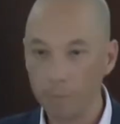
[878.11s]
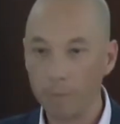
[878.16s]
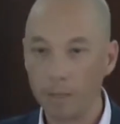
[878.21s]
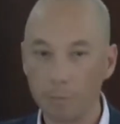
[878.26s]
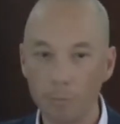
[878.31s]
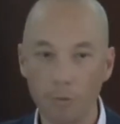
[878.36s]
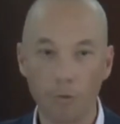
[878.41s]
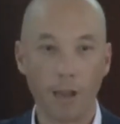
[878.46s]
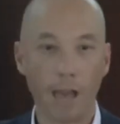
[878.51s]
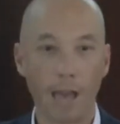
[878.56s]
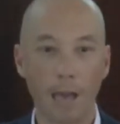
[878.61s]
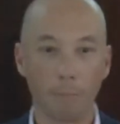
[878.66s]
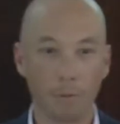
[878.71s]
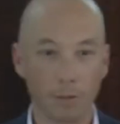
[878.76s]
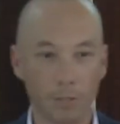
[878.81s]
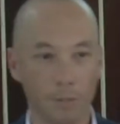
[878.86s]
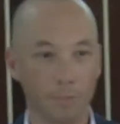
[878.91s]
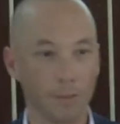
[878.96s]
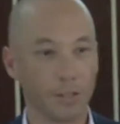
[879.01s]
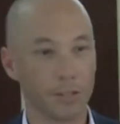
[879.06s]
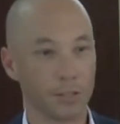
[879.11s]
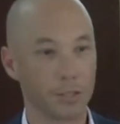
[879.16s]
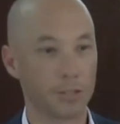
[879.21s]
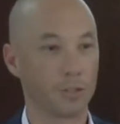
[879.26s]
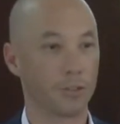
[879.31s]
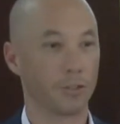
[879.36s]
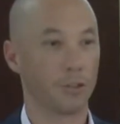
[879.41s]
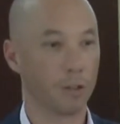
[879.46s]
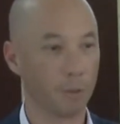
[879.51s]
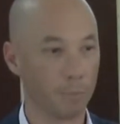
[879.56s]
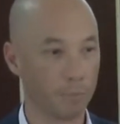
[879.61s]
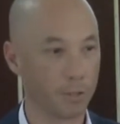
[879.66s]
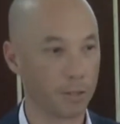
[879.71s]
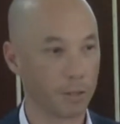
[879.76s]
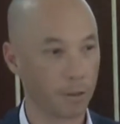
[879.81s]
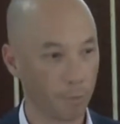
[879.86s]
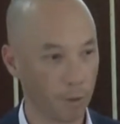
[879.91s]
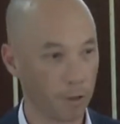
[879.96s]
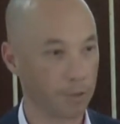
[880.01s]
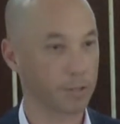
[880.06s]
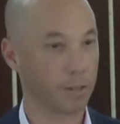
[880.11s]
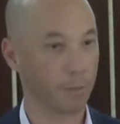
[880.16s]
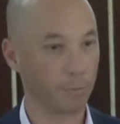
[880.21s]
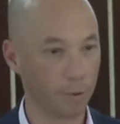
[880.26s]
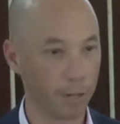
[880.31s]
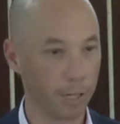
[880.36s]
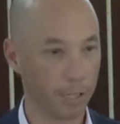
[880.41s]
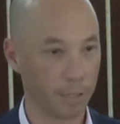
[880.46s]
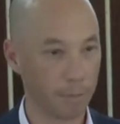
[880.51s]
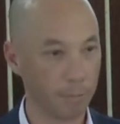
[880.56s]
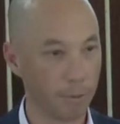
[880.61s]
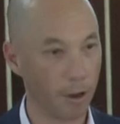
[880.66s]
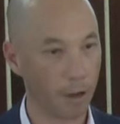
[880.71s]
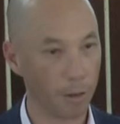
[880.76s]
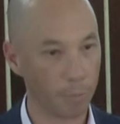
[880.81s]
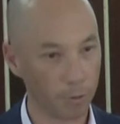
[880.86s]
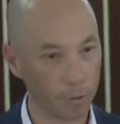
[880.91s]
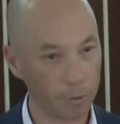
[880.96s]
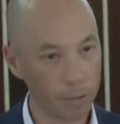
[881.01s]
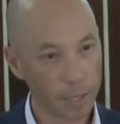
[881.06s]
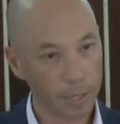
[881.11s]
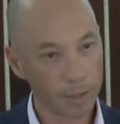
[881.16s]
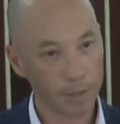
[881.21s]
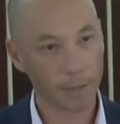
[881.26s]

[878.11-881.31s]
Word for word: been more happy to be disturbed whilst I'm reading the Bible